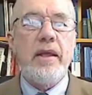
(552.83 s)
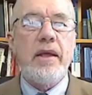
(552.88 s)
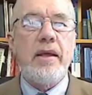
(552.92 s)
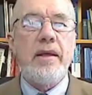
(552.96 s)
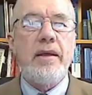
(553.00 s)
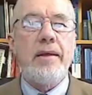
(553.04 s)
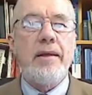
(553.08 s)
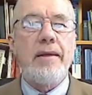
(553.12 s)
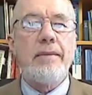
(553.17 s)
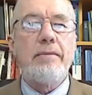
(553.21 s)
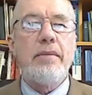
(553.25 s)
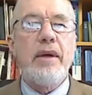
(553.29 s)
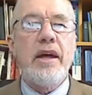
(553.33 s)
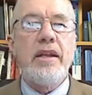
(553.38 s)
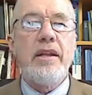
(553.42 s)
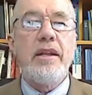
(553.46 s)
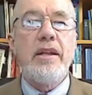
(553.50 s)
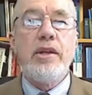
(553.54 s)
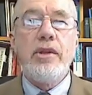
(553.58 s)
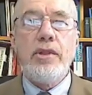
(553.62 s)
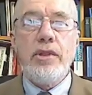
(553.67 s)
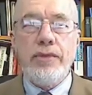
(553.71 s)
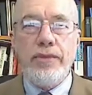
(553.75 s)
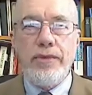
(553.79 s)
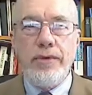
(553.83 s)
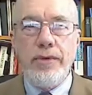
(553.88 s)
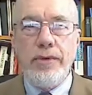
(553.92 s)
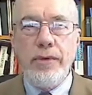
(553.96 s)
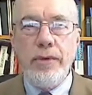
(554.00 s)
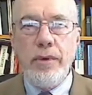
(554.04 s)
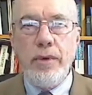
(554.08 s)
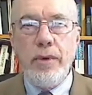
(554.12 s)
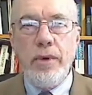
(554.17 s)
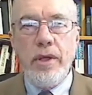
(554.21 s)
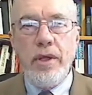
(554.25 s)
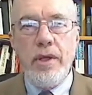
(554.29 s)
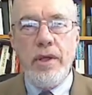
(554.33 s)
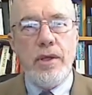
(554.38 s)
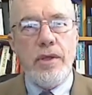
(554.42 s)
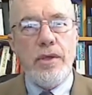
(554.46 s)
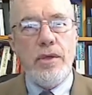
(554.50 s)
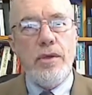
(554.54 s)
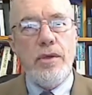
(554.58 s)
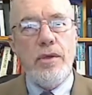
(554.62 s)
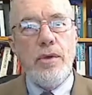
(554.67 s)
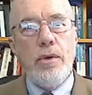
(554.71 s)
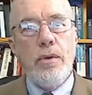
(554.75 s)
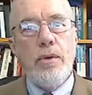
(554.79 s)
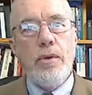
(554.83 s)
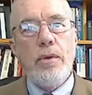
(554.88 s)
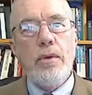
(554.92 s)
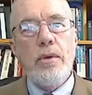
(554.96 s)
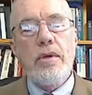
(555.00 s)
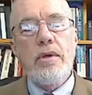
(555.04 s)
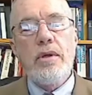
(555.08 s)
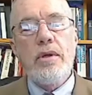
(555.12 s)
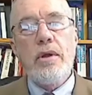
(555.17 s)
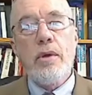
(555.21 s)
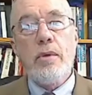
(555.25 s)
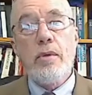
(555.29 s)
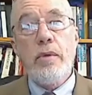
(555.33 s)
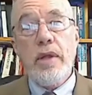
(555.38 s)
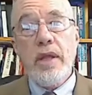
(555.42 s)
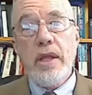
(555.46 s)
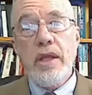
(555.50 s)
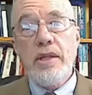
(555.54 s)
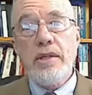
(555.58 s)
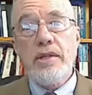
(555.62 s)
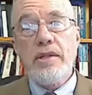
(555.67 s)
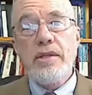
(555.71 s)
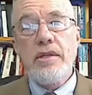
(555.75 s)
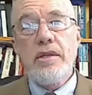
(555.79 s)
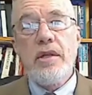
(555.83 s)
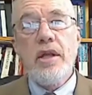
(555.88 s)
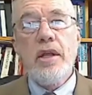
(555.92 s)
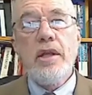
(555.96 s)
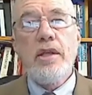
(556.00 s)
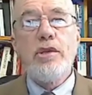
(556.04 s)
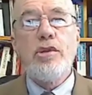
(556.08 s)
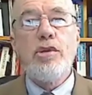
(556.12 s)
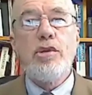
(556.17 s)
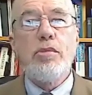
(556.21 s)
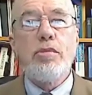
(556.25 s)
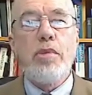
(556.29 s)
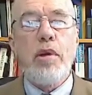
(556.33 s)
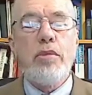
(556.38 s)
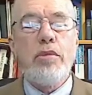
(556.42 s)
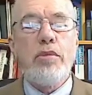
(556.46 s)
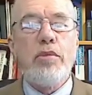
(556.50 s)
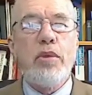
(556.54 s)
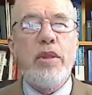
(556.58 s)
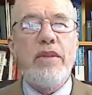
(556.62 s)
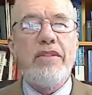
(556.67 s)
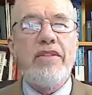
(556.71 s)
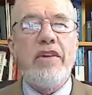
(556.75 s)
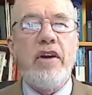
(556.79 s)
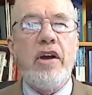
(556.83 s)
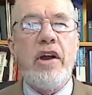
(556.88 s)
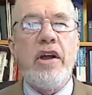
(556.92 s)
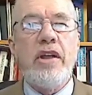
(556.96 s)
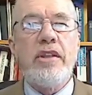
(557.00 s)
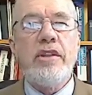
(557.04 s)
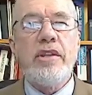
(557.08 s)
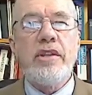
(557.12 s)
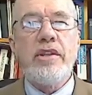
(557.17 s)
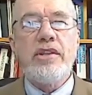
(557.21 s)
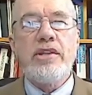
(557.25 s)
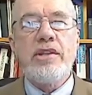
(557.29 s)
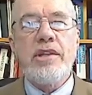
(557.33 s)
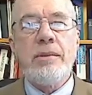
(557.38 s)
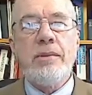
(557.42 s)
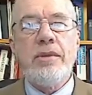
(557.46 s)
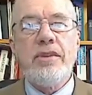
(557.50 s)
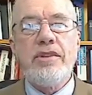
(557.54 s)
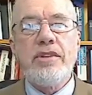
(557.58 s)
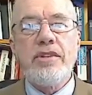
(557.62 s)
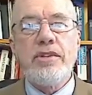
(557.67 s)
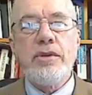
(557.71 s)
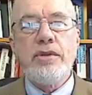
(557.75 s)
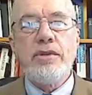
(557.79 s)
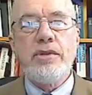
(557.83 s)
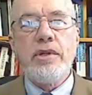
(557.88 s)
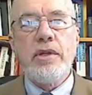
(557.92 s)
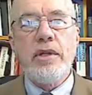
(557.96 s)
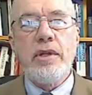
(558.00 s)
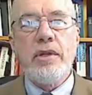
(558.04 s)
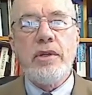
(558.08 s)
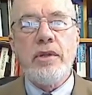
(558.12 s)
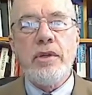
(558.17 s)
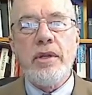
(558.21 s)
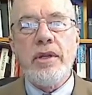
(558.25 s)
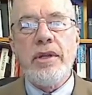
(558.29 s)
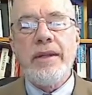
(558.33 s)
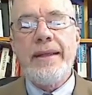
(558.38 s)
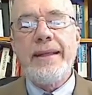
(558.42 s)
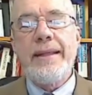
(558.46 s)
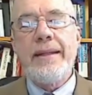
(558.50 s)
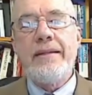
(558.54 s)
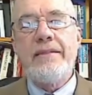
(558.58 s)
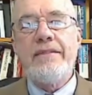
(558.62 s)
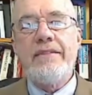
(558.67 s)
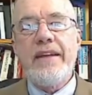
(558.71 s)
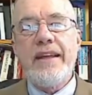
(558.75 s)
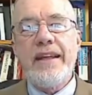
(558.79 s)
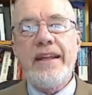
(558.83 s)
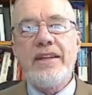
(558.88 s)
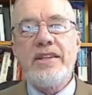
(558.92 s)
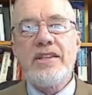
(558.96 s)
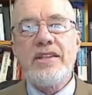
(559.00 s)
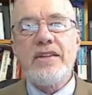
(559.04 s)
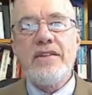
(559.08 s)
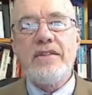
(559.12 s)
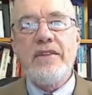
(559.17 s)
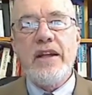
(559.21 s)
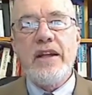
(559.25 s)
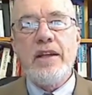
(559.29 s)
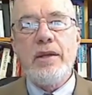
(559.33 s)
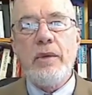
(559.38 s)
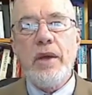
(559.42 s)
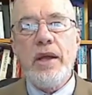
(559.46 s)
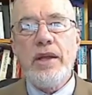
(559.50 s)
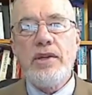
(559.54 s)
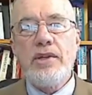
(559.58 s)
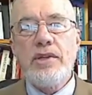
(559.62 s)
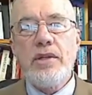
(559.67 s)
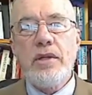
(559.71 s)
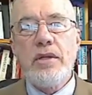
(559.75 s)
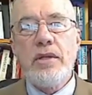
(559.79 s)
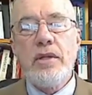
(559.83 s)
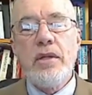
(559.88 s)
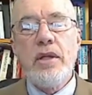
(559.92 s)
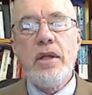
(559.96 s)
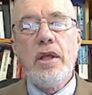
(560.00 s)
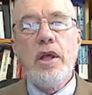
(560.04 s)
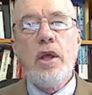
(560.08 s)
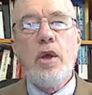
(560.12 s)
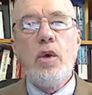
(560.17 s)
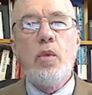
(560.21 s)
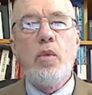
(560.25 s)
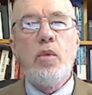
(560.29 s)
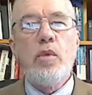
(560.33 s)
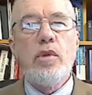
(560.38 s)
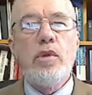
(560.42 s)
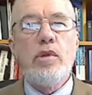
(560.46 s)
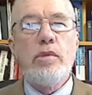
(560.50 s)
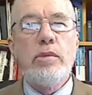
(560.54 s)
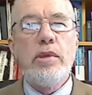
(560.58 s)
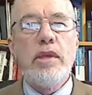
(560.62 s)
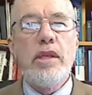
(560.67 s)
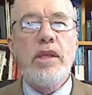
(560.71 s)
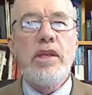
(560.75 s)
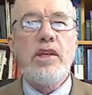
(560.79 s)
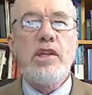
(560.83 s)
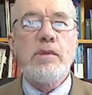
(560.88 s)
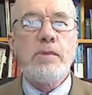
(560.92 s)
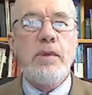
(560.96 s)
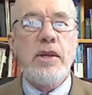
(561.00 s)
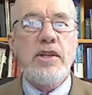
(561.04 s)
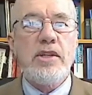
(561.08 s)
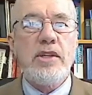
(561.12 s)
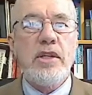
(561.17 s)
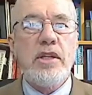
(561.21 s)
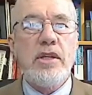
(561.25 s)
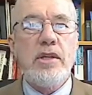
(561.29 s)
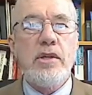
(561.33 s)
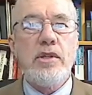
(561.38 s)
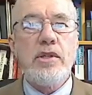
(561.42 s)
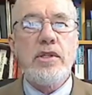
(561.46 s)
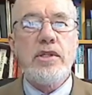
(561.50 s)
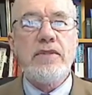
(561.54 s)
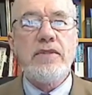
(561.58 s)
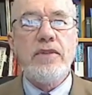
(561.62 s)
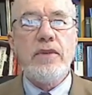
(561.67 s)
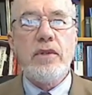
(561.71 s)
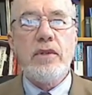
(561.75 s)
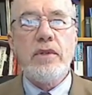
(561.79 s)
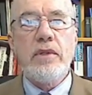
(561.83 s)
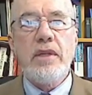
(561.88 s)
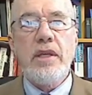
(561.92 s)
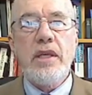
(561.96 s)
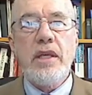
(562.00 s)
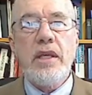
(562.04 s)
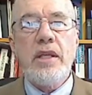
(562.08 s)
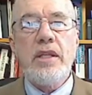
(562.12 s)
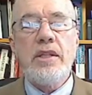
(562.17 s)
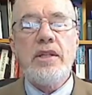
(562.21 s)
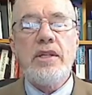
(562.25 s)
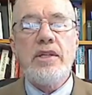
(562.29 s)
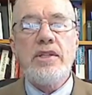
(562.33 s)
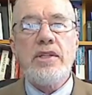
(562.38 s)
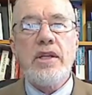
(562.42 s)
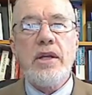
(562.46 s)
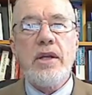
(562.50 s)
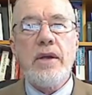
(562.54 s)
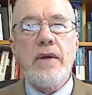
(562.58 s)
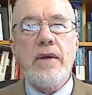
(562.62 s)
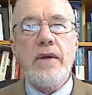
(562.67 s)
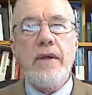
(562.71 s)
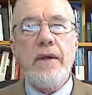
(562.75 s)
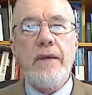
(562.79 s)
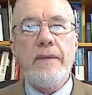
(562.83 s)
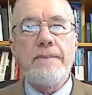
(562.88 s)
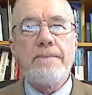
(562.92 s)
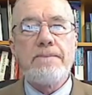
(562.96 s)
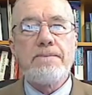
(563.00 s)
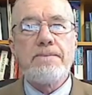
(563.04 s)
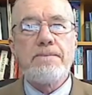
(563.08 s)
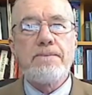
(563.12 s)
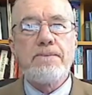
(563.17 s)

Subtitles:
but through your careers, you'll probably find that some of the skills you learn in advanced evaluation will be especially useful in this area.